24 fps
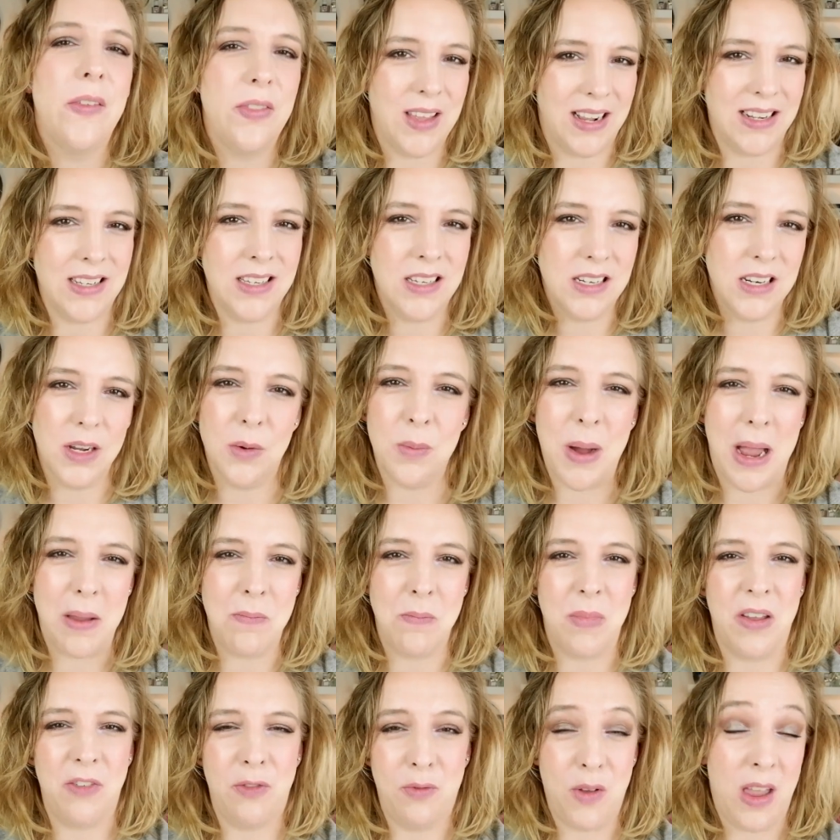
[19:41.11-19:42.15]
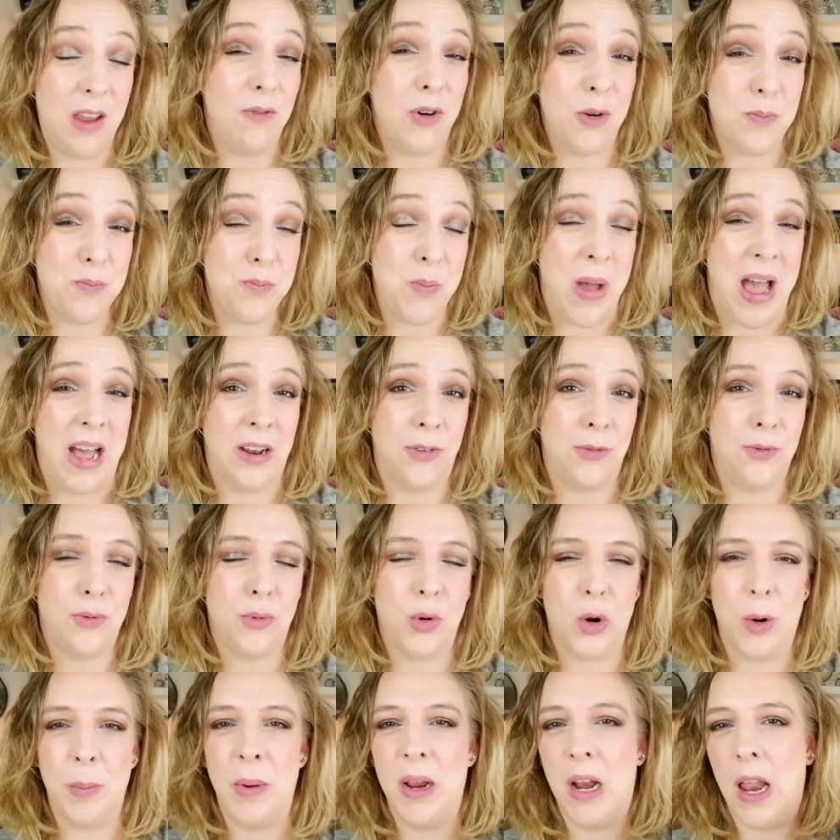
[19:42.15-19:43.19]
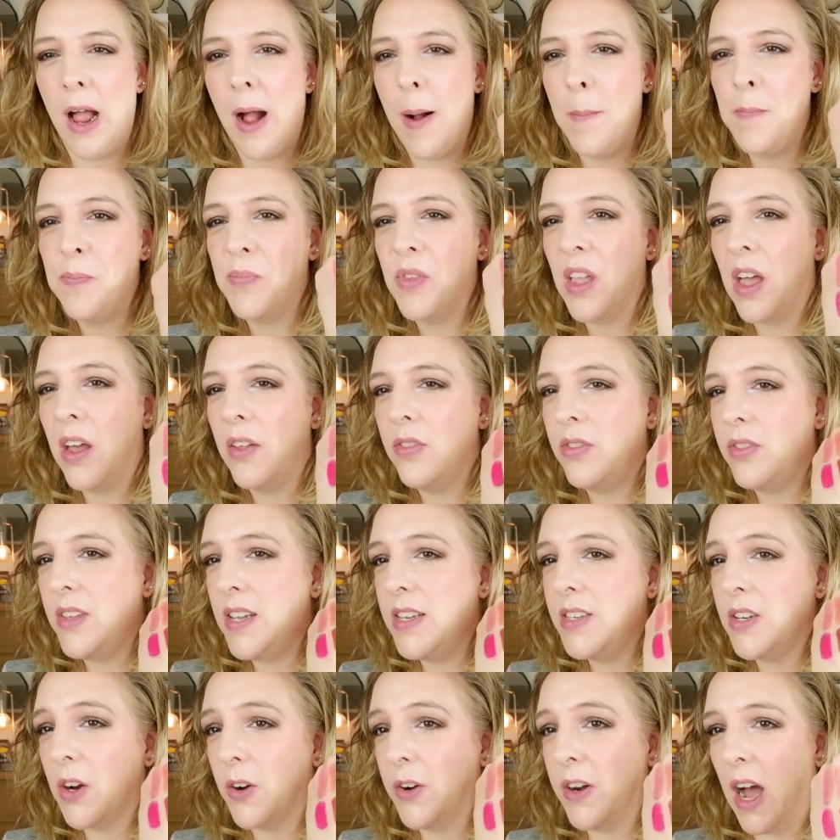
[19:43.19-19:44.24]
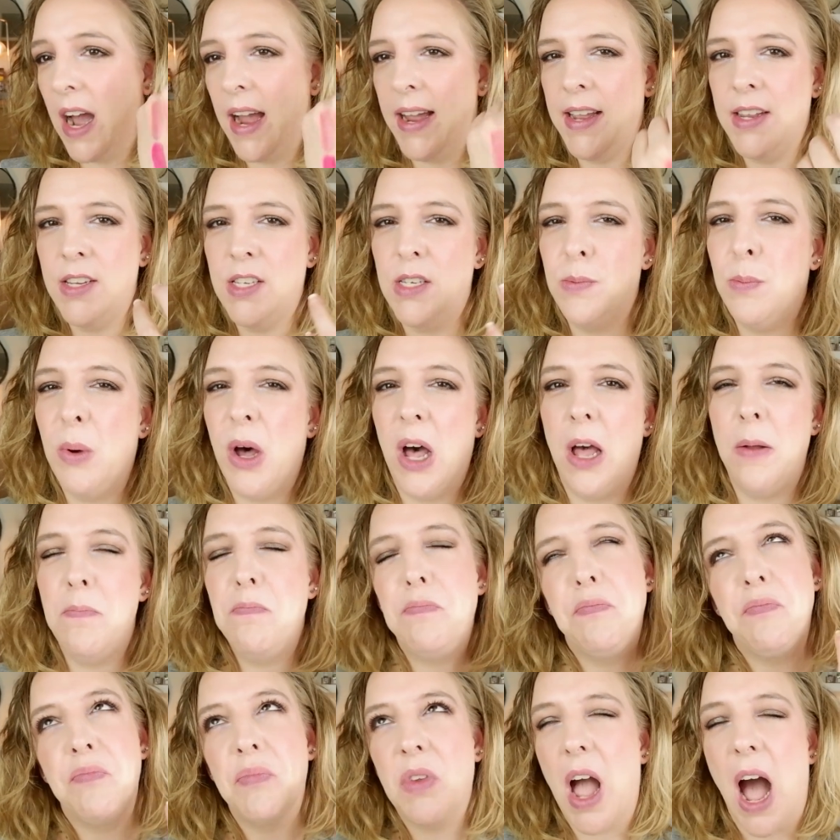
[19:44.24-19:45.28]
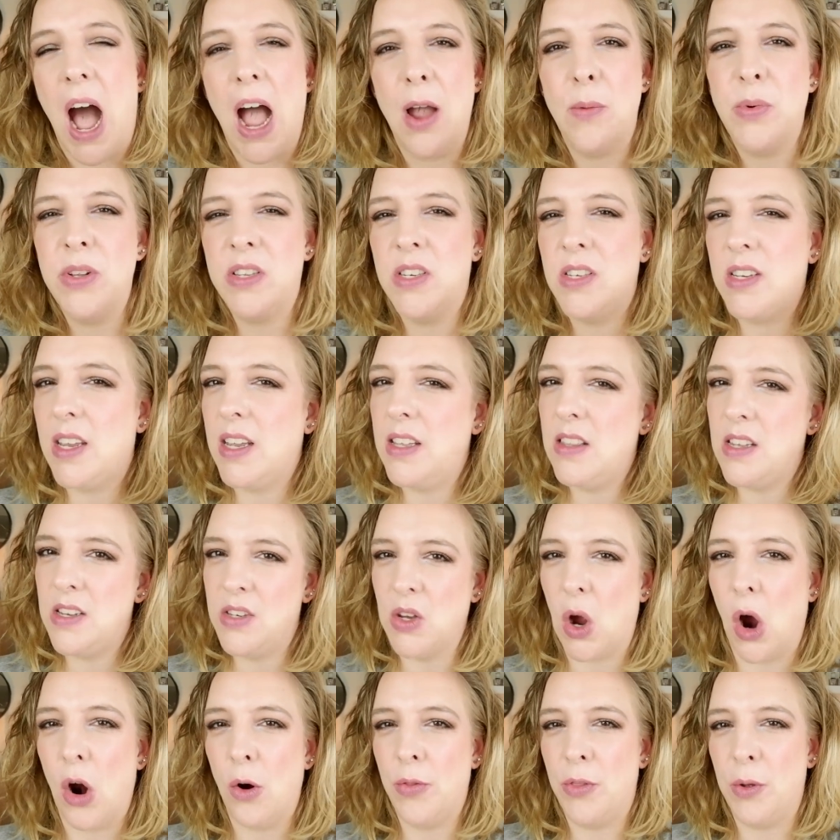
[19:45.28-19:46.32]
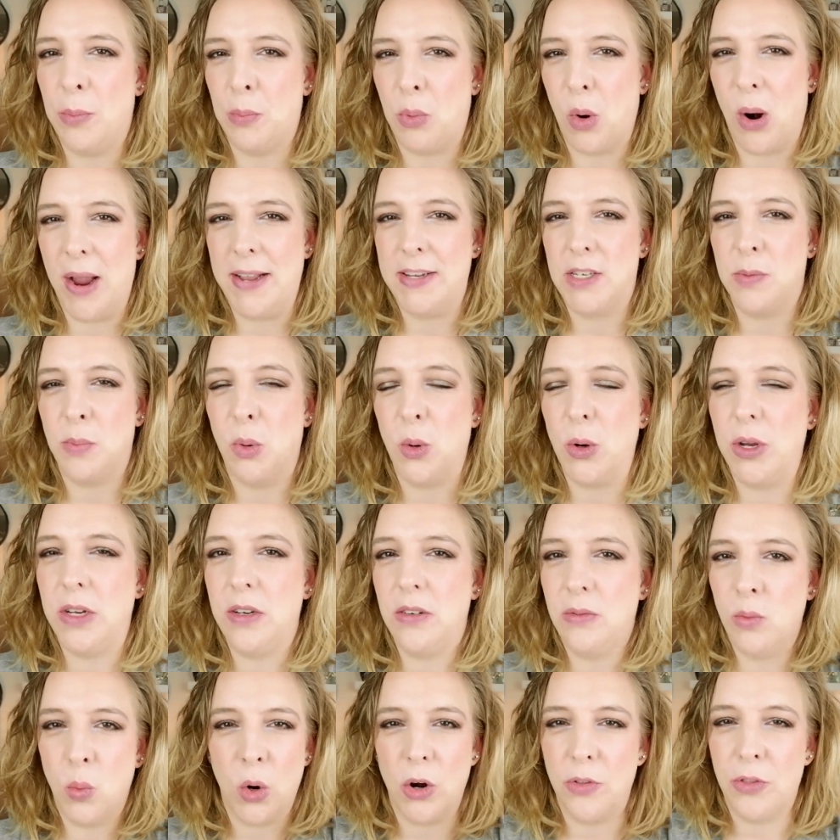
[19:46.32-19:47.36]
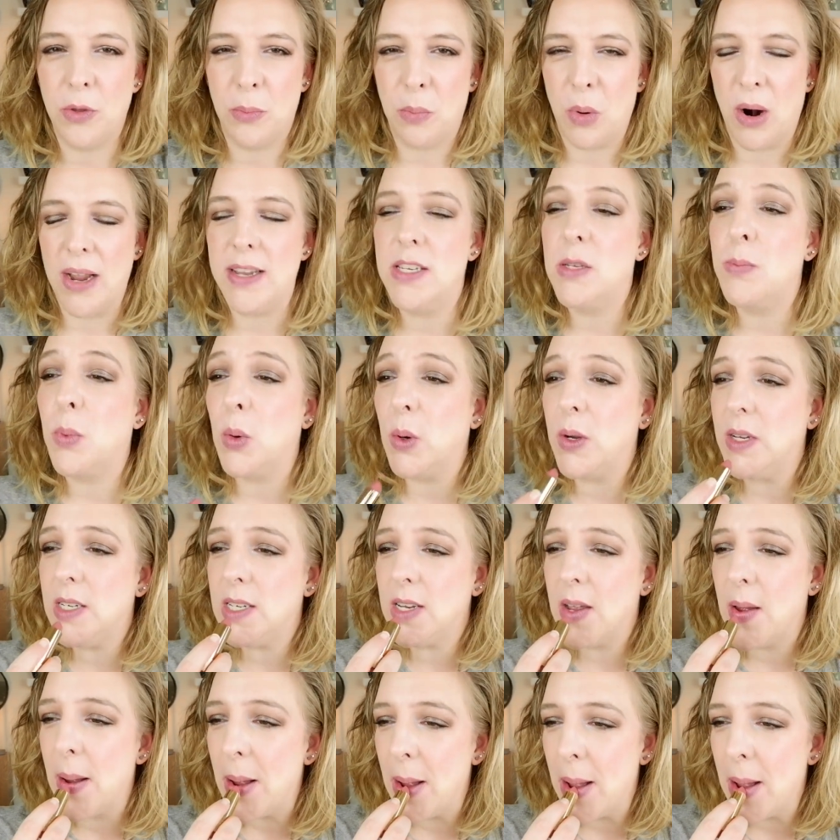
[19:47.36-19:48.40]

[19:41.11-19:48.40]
That's still my favorite matte formula. These are nice, but I would say these are the price point, worth the price point.